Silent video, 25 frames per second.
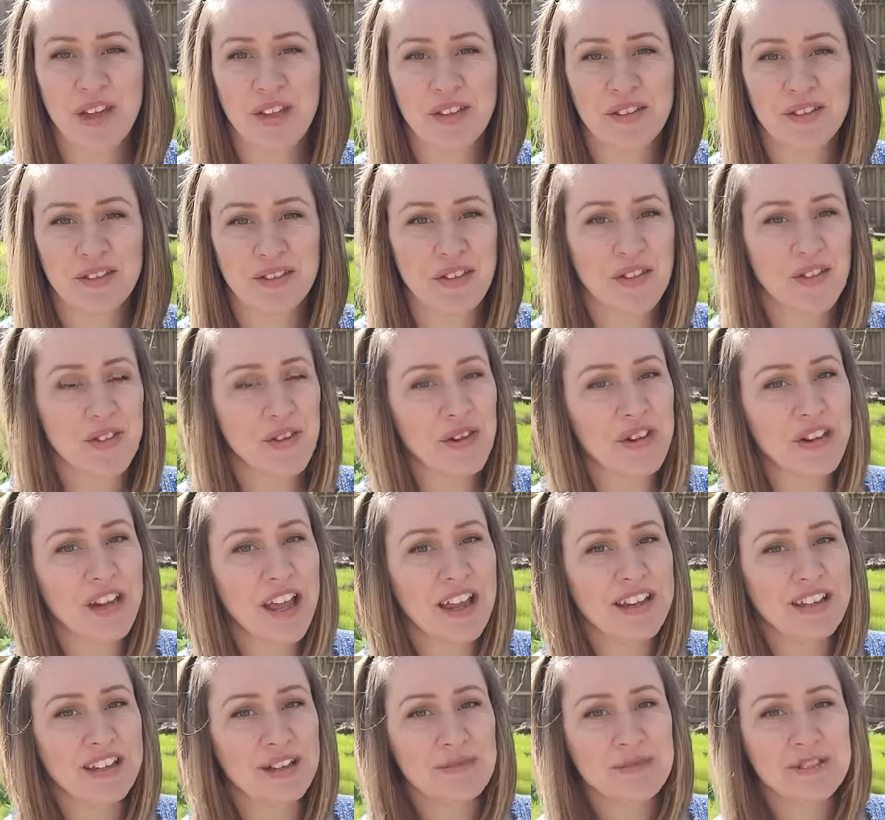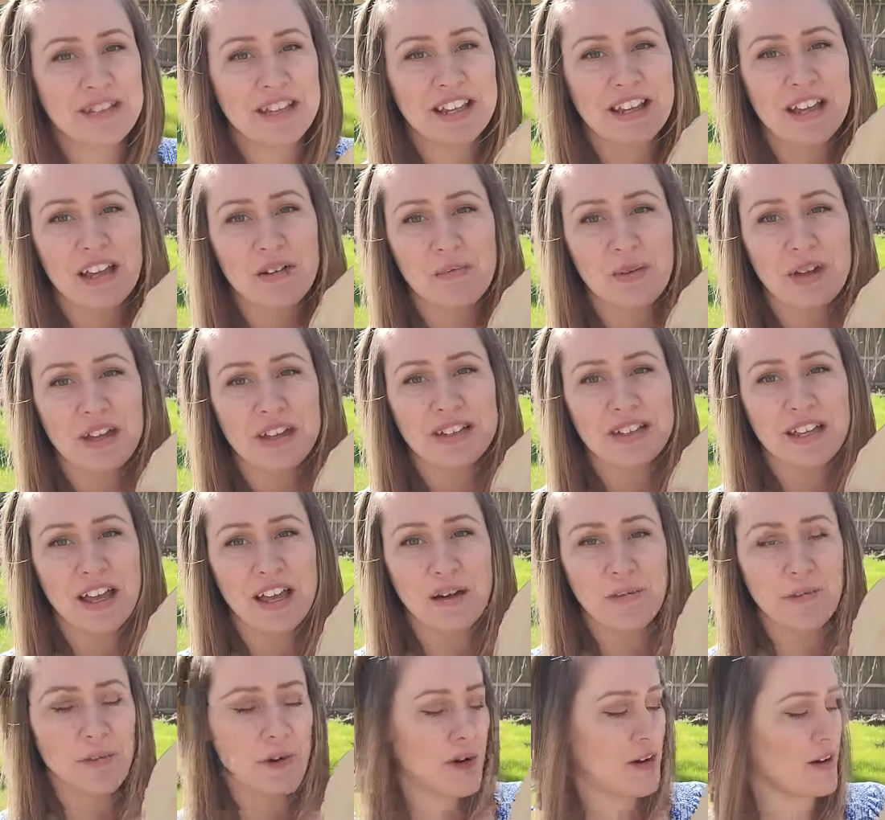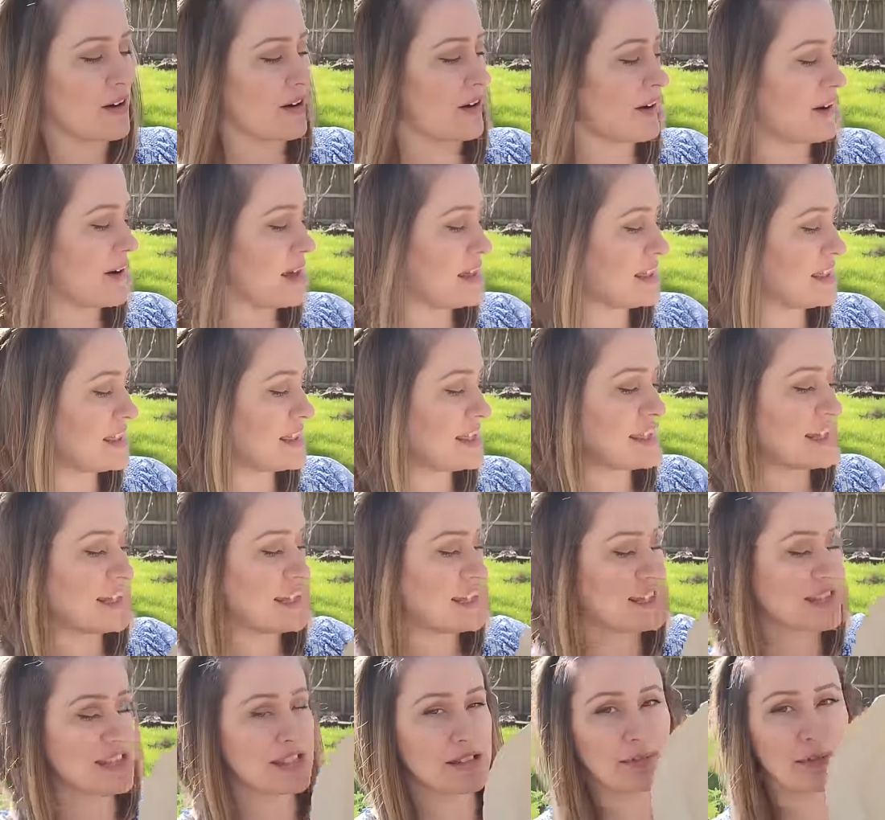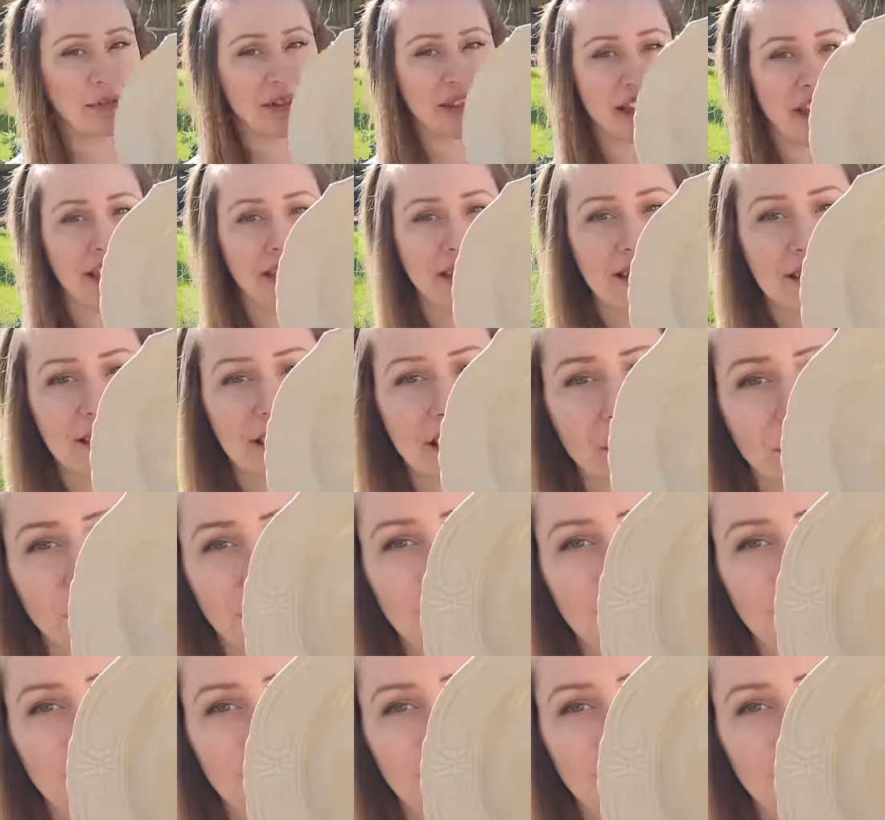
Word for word: The third items that I picked up are these plates. They were